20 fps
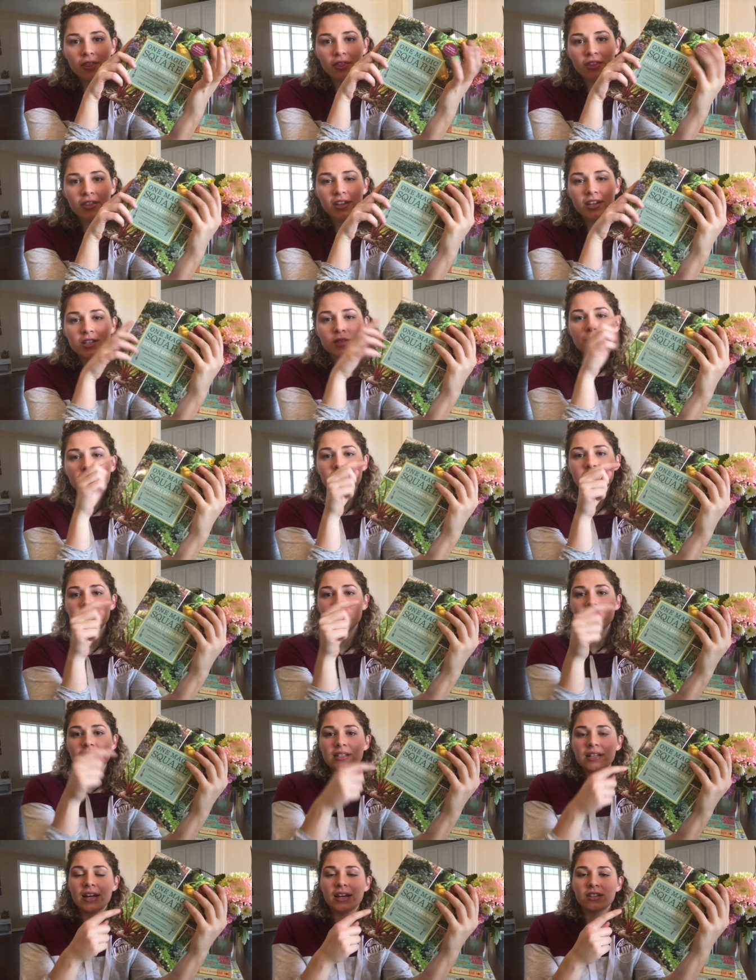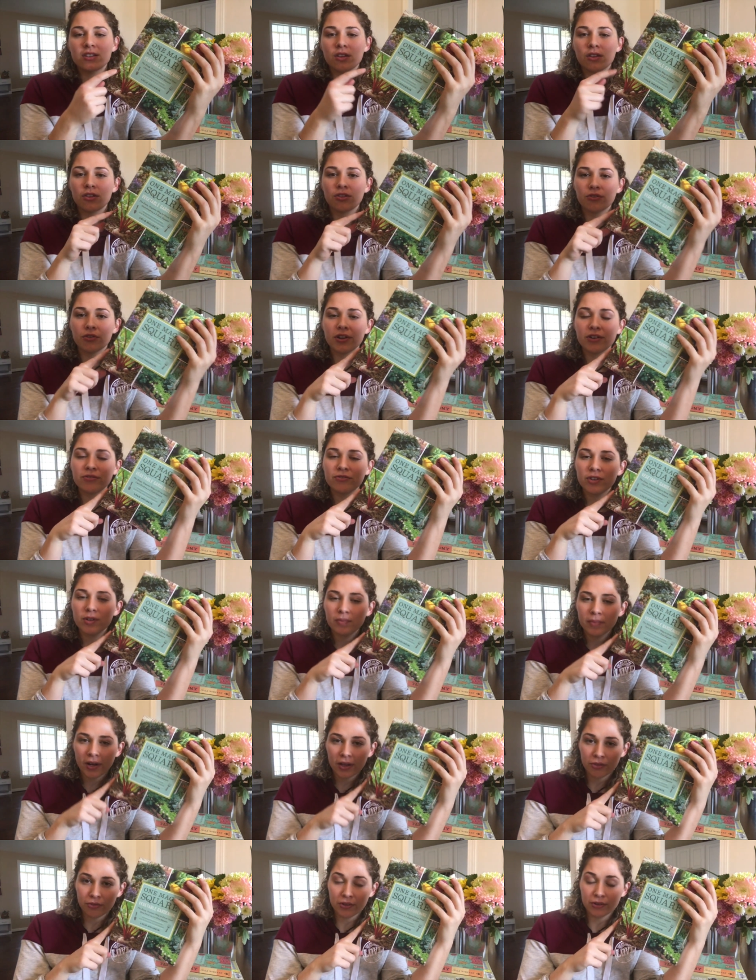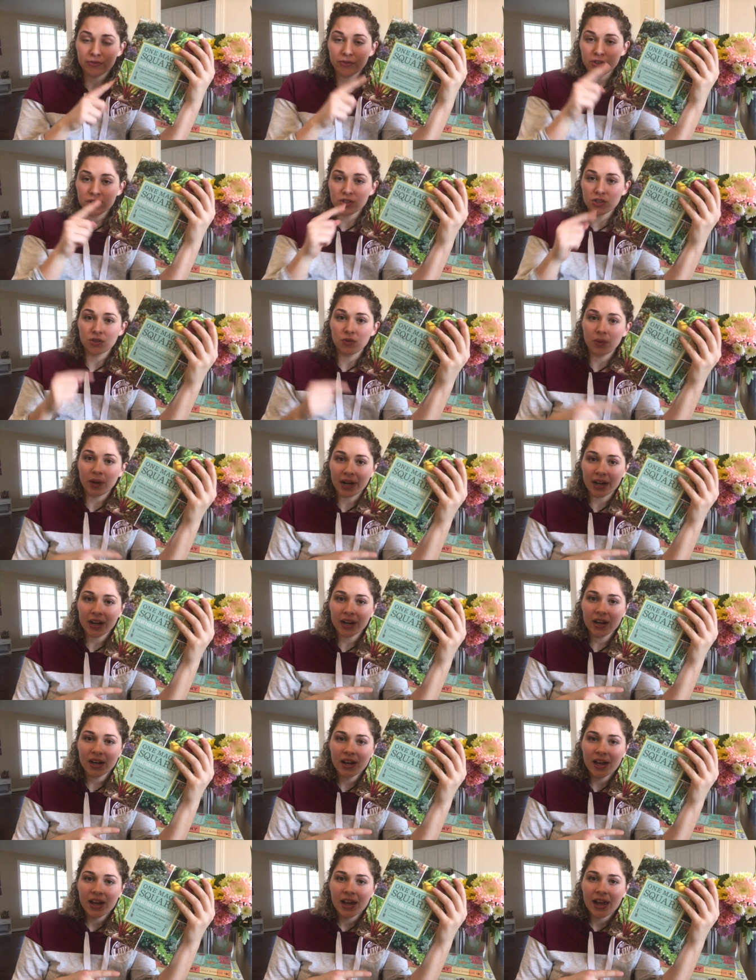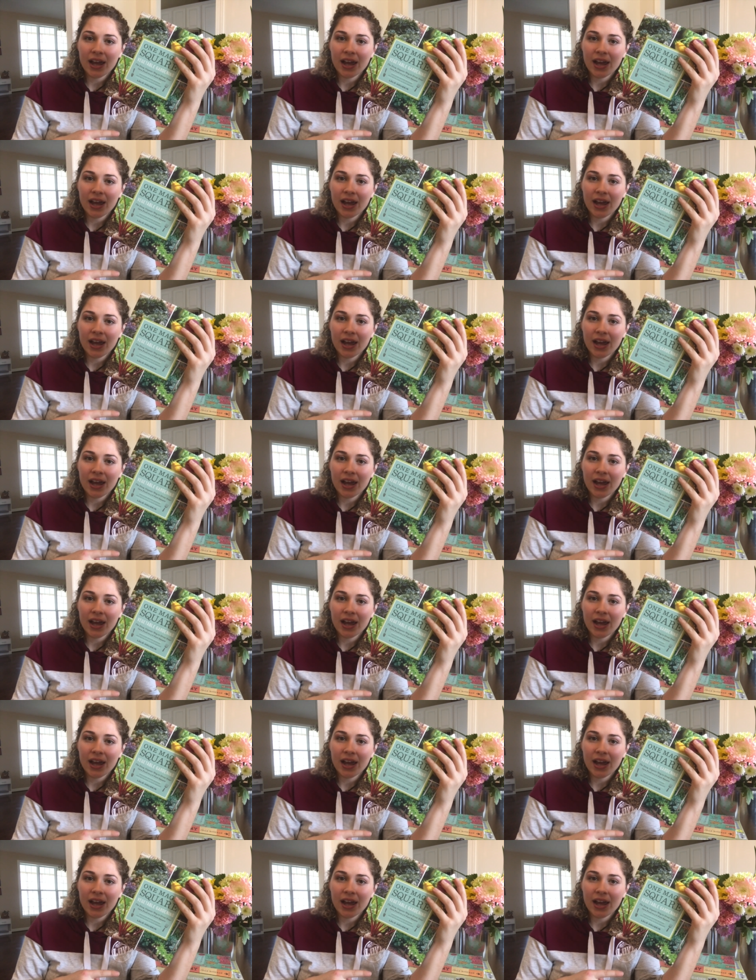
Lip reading: This basically takes a 3-foot by 3-foot square